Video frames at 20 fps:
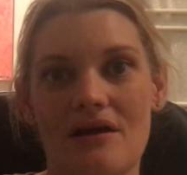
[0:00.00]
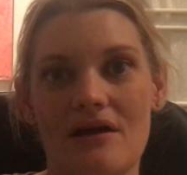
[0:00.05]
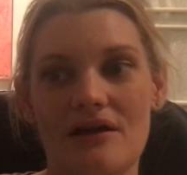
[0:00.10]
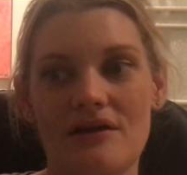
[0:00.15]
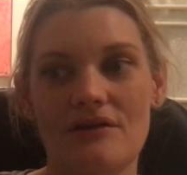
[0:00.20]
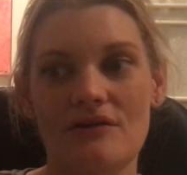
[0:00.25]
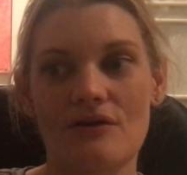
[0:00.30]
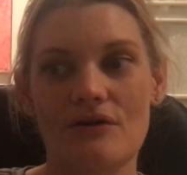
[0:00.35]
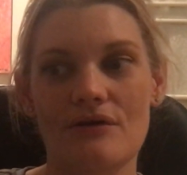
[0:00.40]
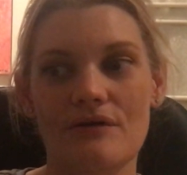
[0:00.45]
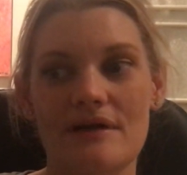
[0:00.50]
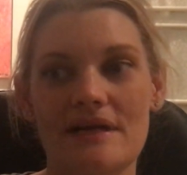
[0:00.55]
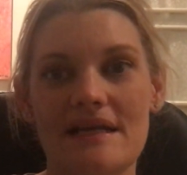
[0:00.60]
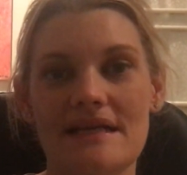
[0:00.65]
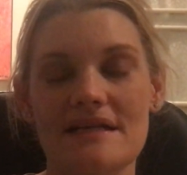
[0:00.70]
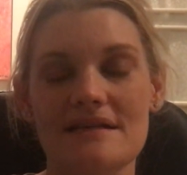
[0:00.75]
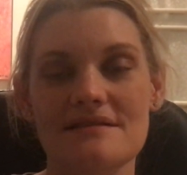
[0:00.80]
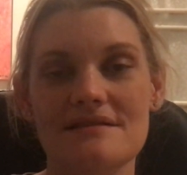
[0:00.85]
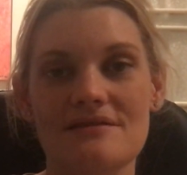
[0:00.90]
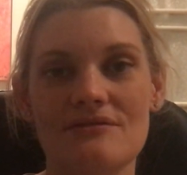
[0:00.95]
you know,
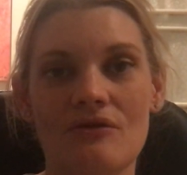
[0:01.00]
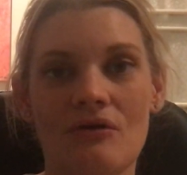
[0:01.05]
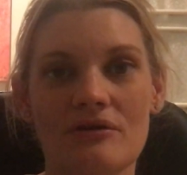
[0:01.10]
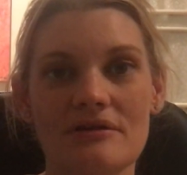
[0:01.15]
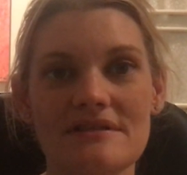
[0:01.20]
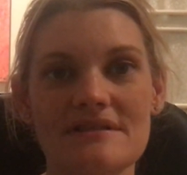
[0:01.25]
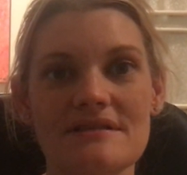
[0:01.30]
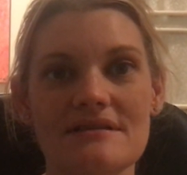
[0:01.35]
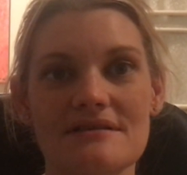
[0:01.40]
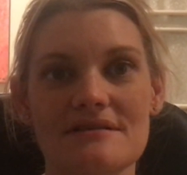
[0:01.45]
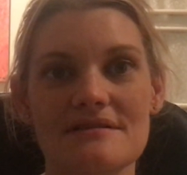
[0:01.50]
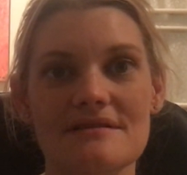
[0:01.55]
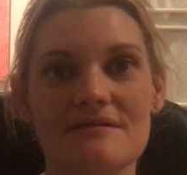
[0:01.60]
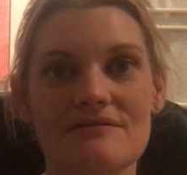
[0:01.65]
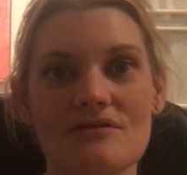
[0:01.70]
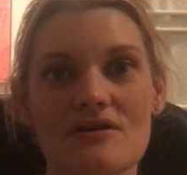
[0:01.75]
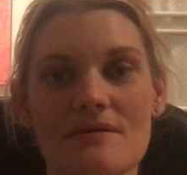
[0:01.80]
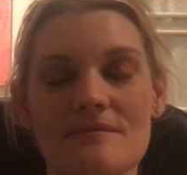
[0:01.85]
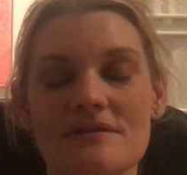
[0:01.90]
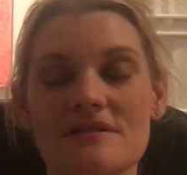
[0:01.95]
and it's not
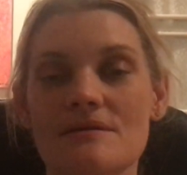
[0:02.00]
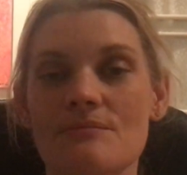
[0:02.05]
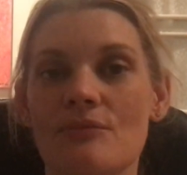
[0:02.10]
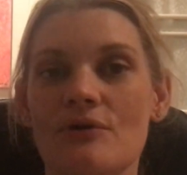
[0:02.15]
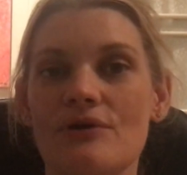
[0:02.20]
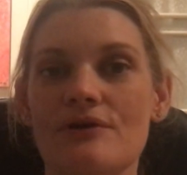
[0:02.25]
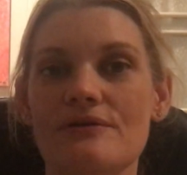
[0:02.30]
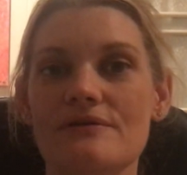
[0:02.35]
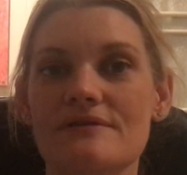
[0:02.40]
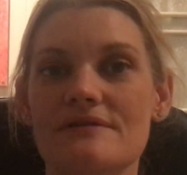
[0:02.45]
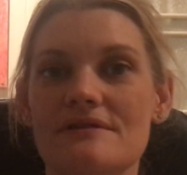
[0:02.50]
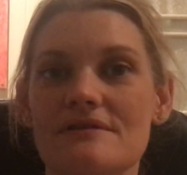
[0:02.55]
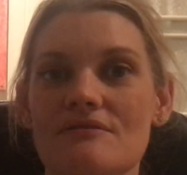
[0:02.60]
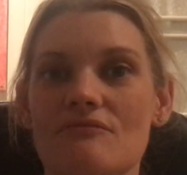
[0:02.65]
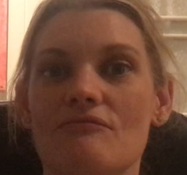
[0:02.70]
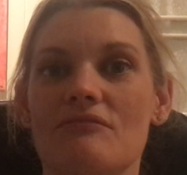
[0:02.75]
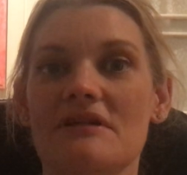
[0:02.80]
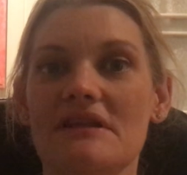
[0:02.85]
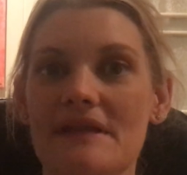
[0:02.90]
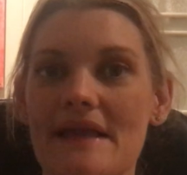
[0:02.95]
sometimes the most
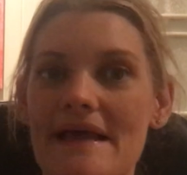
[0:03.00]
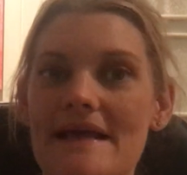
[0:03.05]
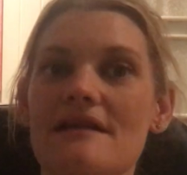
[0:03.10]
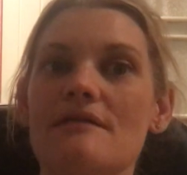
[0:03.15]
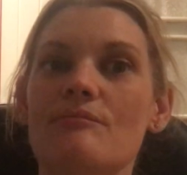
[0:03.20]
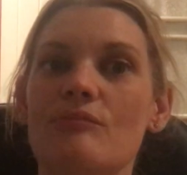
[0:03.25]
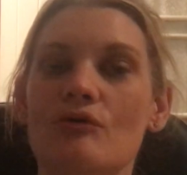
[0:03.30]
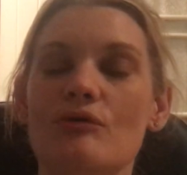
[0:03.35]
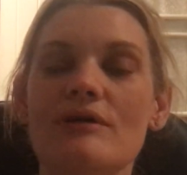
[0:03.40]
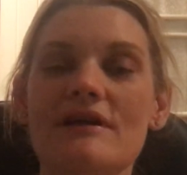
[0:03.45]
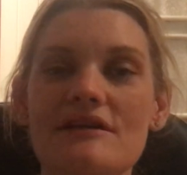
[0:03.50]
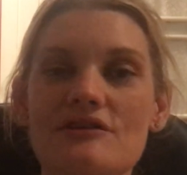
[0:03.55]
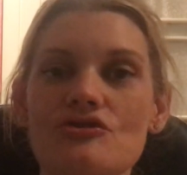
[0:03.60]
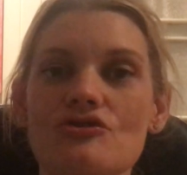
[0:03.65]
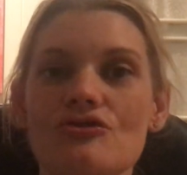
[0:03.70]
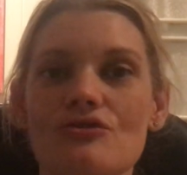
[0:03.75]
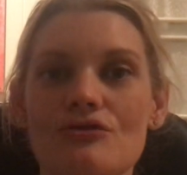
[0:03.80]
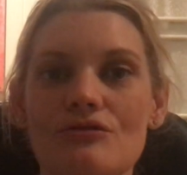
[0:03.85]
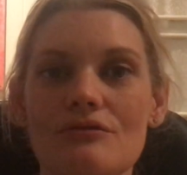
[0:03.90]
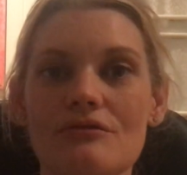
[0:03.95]
relatable
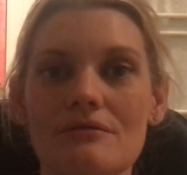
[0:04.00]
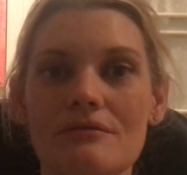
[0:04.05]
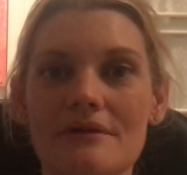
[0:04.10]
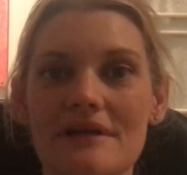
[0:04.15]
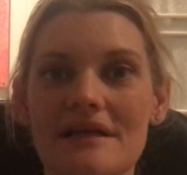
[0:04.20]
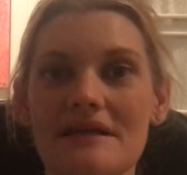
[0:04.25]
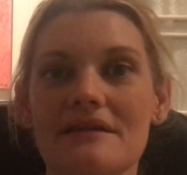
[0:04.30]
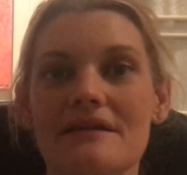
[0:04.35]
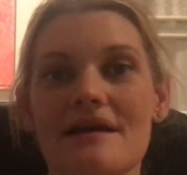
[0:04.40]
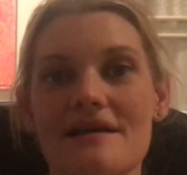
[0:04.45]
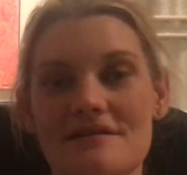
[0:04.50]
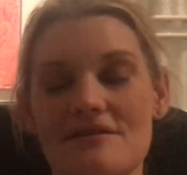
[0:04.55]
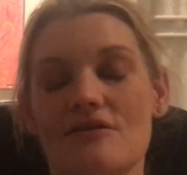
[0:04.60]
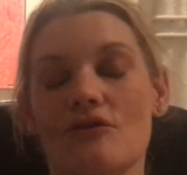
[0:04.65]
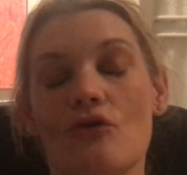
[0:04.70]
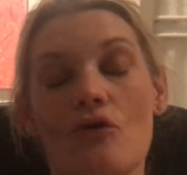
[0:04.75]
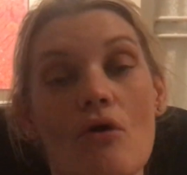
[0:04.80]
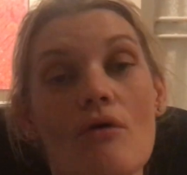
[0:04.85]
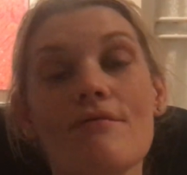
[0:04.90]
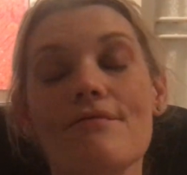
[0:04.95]
issue unless
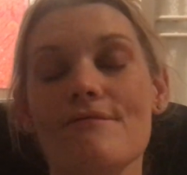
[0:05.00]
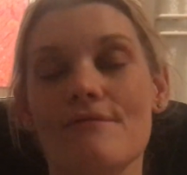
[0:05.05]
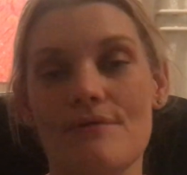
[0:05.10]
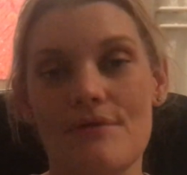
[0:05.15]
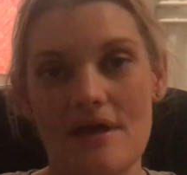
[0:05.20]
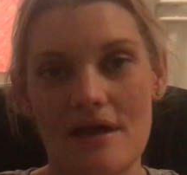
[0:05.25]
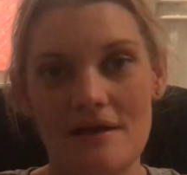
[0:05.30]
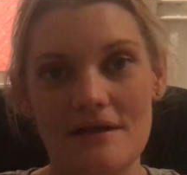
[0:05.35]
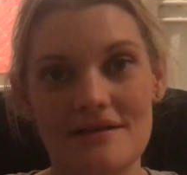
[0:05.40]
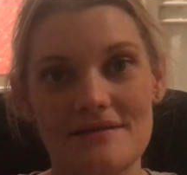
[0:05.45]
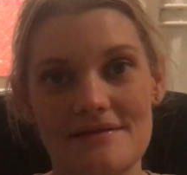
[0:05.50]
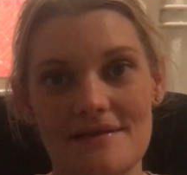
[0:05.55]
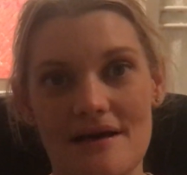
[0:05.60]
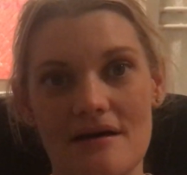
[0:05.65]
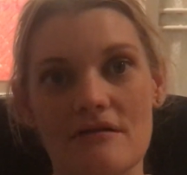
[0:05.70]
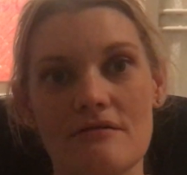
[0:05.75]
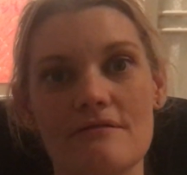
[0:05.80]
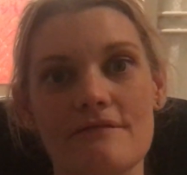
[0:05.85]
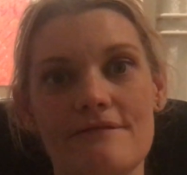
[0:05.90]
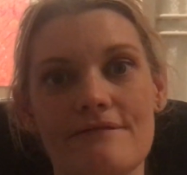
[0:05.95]
you've gone through that
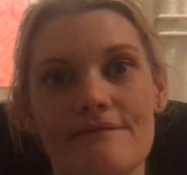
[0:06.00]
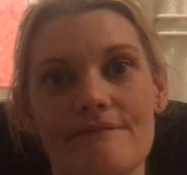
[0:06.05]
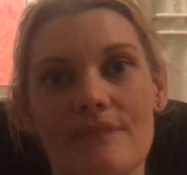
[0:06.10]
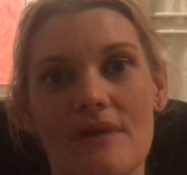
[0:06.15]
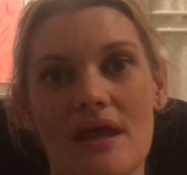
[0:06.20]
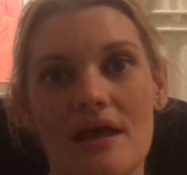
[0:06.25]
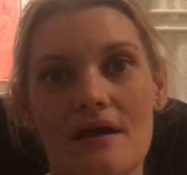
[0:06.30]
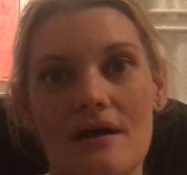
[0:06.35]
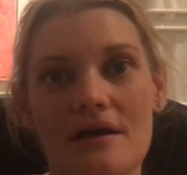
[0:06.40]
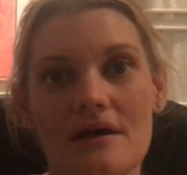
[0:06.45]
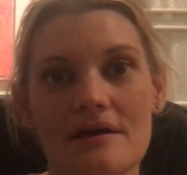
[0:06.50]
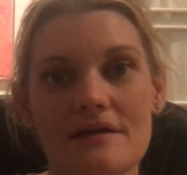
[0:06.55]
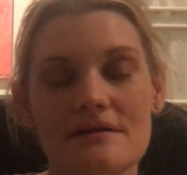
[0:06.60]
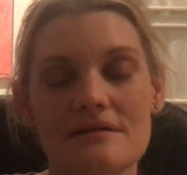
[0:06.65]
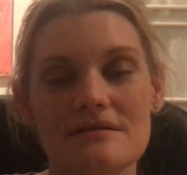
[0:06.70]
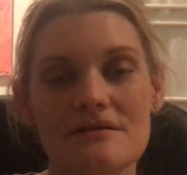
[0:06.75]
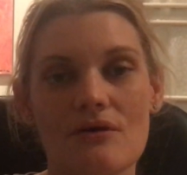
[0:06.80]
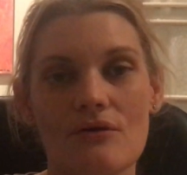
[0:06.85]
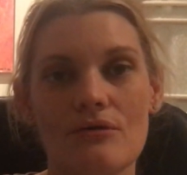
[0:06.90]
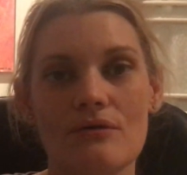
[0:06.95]
yourself.
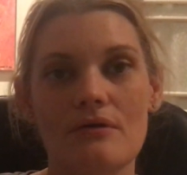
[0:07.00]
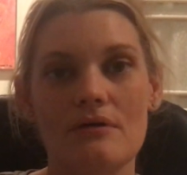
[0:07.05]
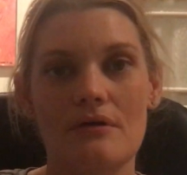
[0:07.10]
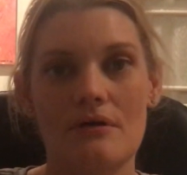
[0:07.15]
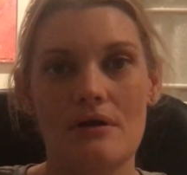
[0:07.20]
So